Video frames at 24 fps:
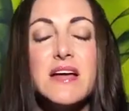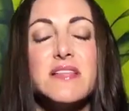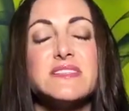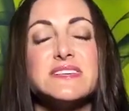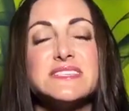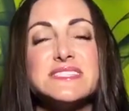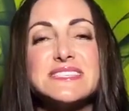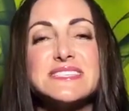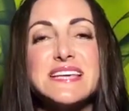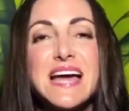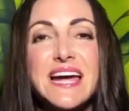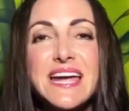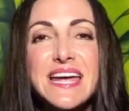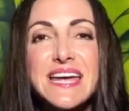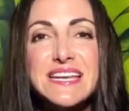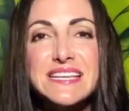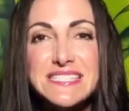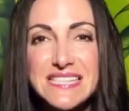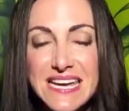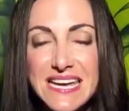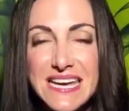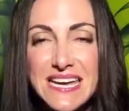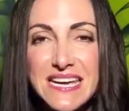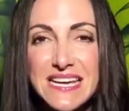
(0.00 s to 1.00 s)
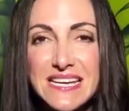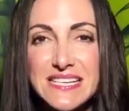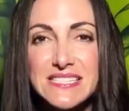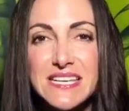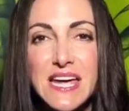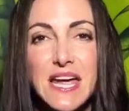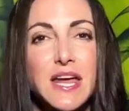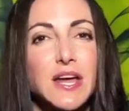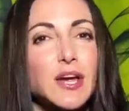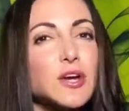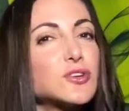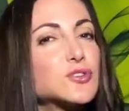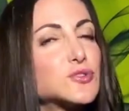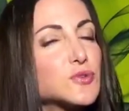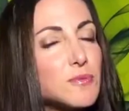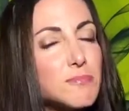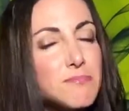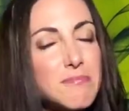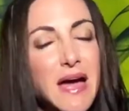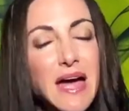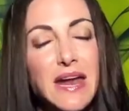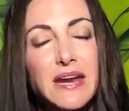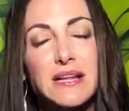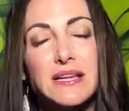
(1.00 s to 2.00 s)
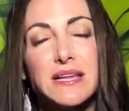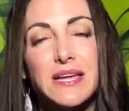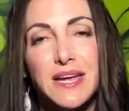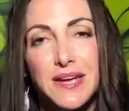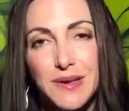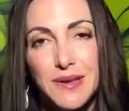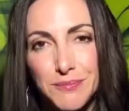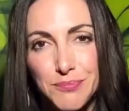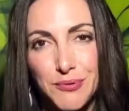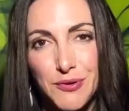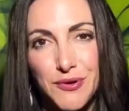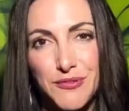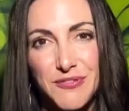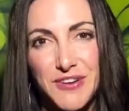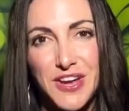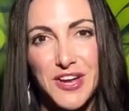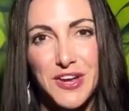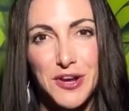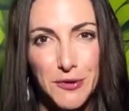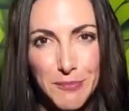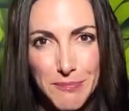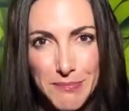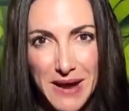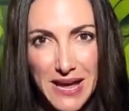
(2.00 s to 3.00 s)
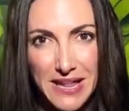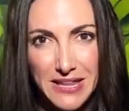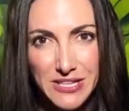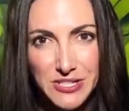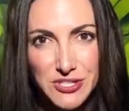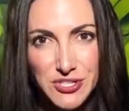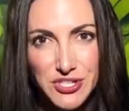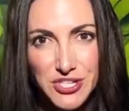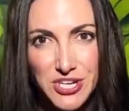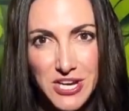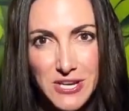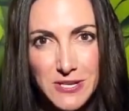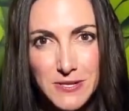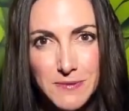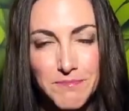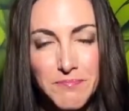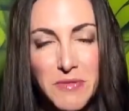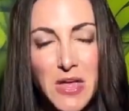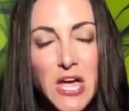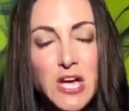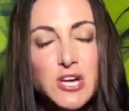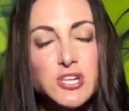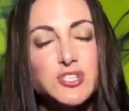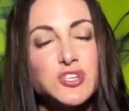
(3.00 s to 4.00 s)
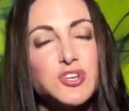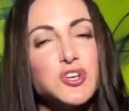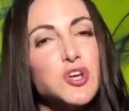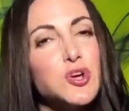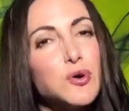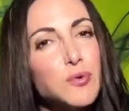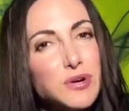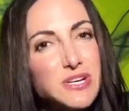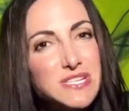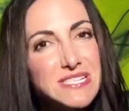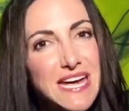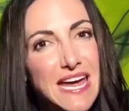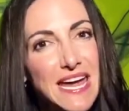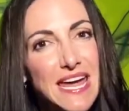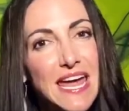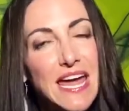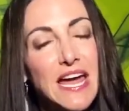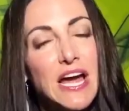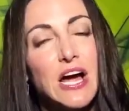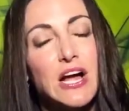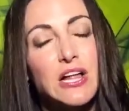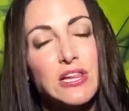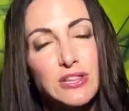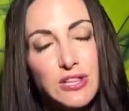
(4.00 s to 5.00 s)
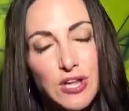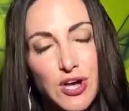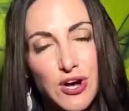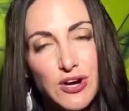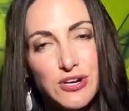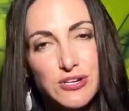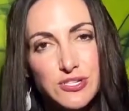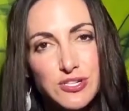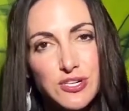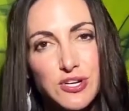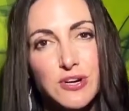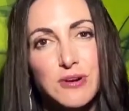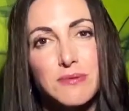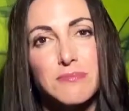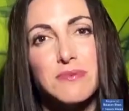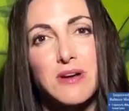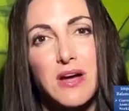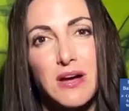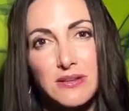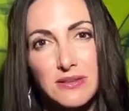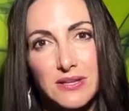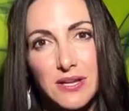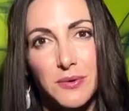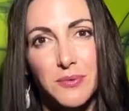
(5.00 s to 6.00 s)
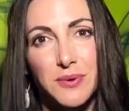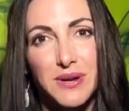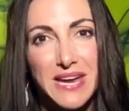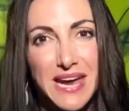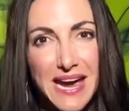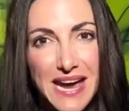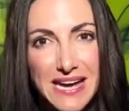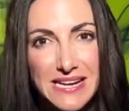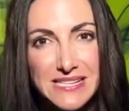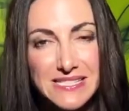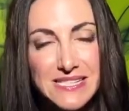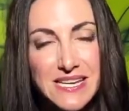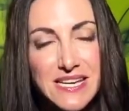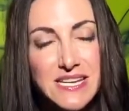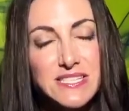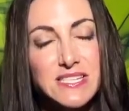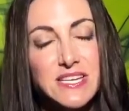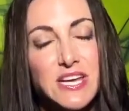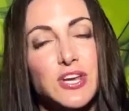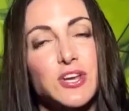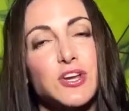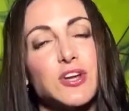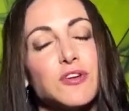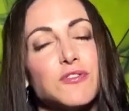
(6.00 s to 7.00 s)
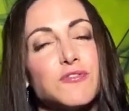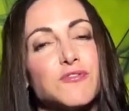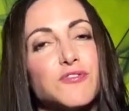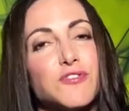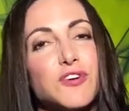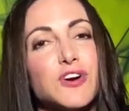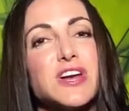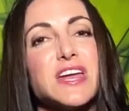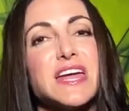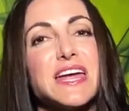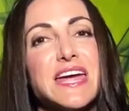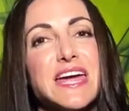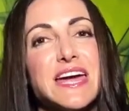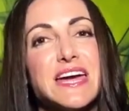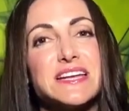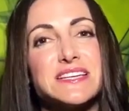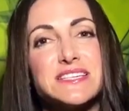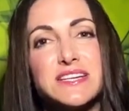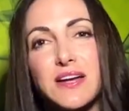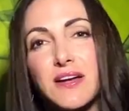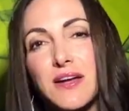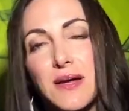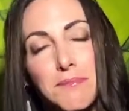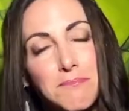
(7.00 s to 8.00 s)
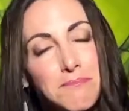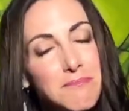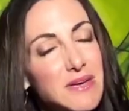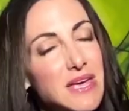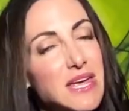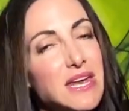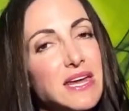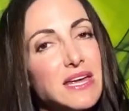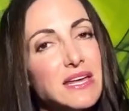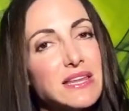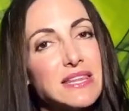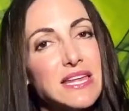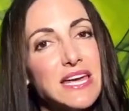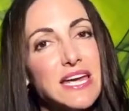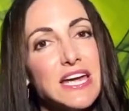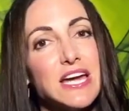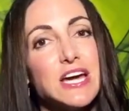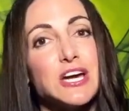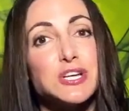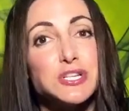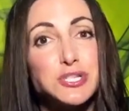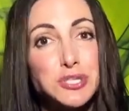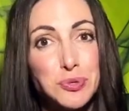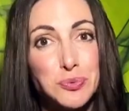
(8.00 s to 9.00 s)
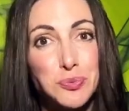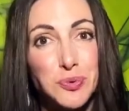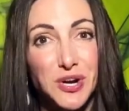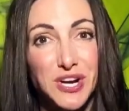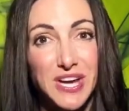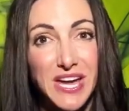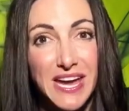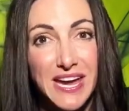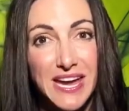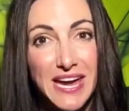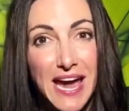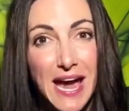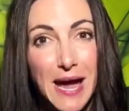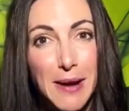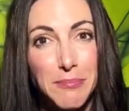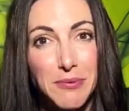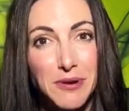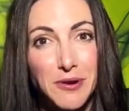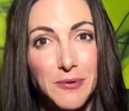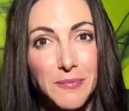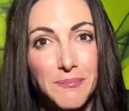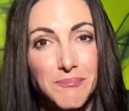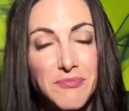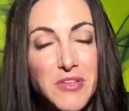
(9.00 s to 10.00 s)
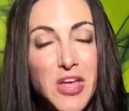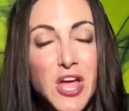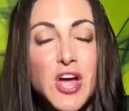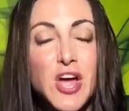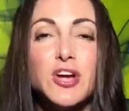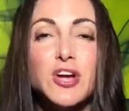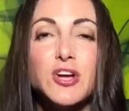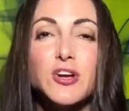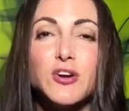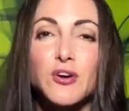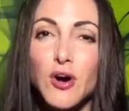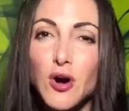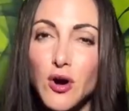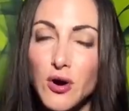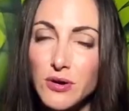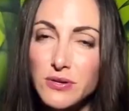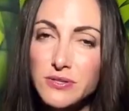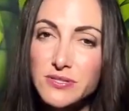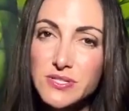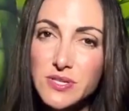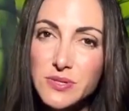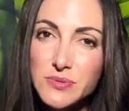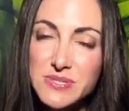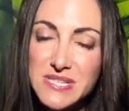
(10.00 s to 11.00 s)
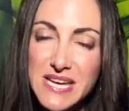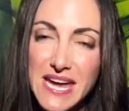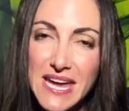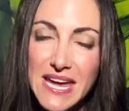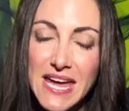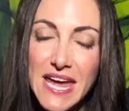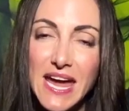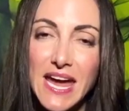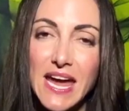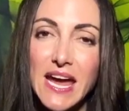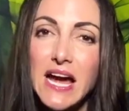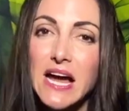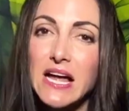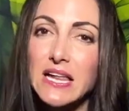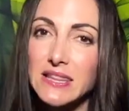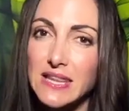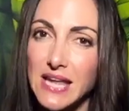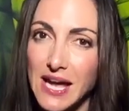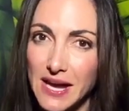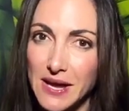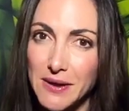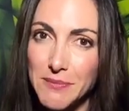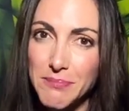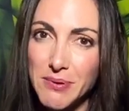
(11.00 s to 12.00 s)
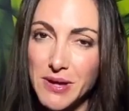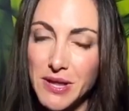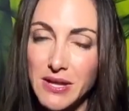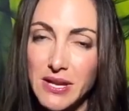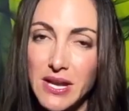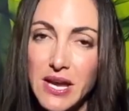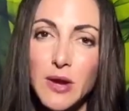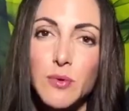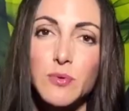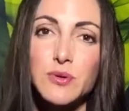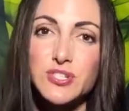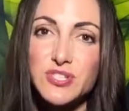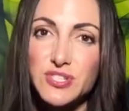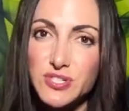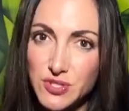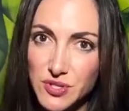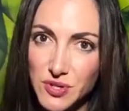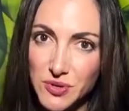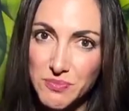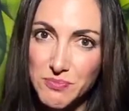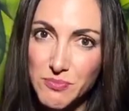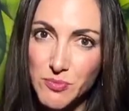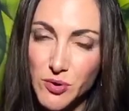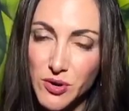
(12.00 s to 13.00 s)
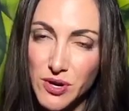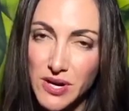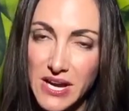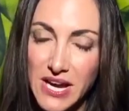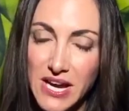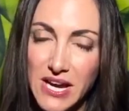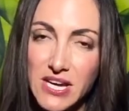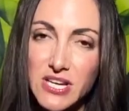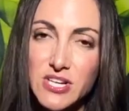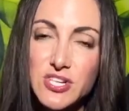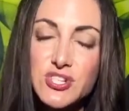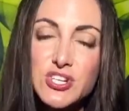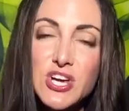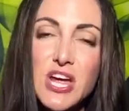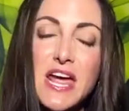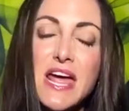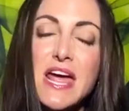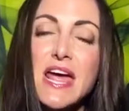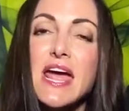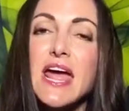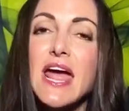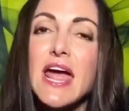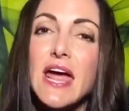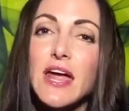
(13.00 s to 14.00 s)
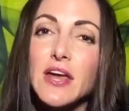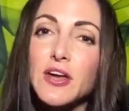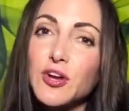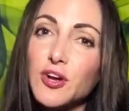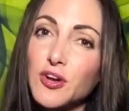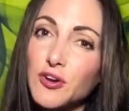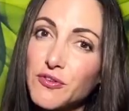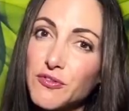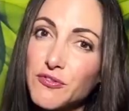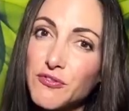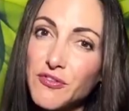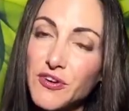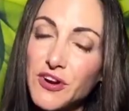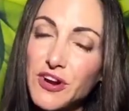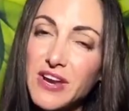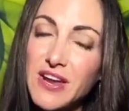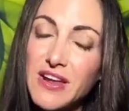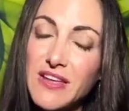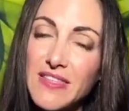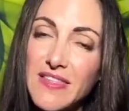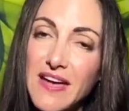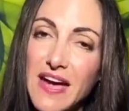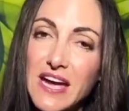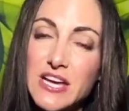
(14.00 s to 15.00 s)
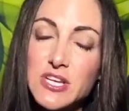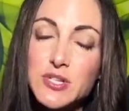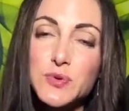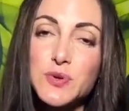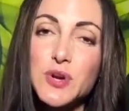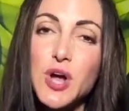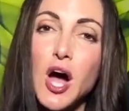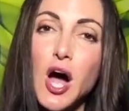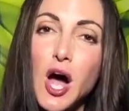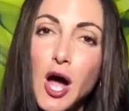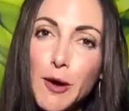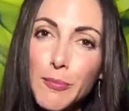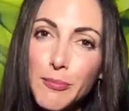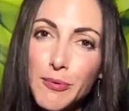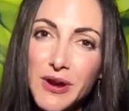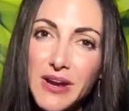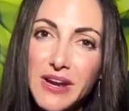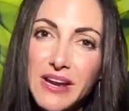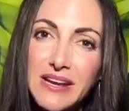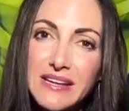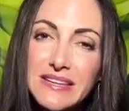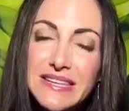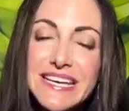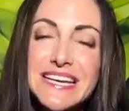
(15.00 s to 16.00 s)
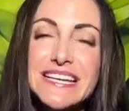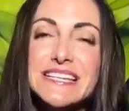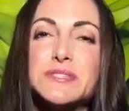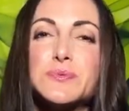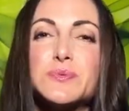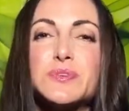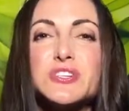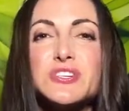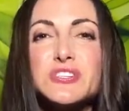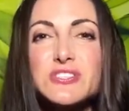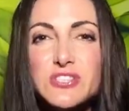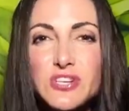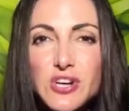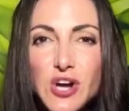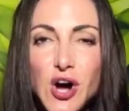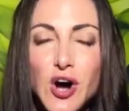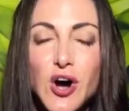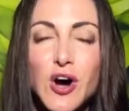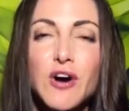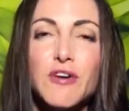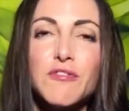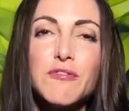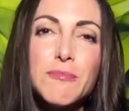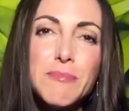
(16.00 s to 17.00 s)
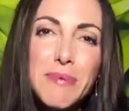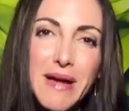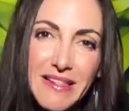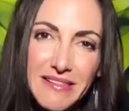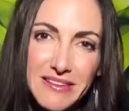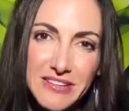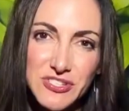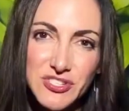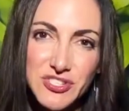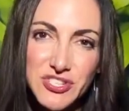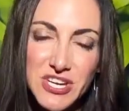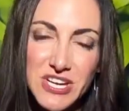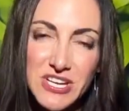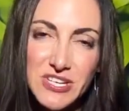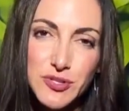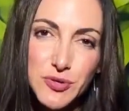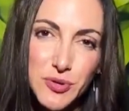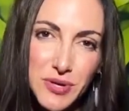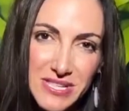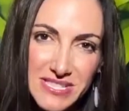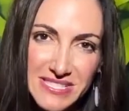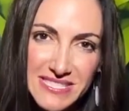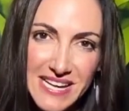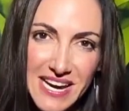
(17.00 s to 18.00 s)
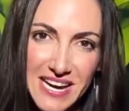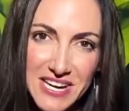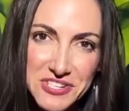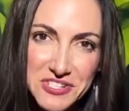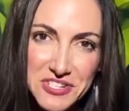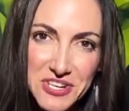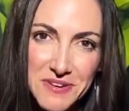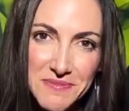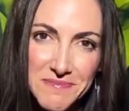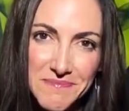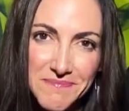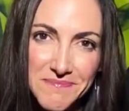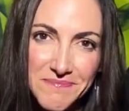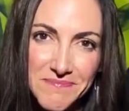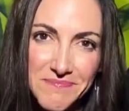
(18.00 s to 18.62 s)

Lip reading: The second is dramatically improving your balance sheet. So you are taking a long-term non-liquid asset and converting it immediately to working capital. You're also taking a liability, which is your mortgage, and converting that to an operating lease, which is an off-balance sheet transaction.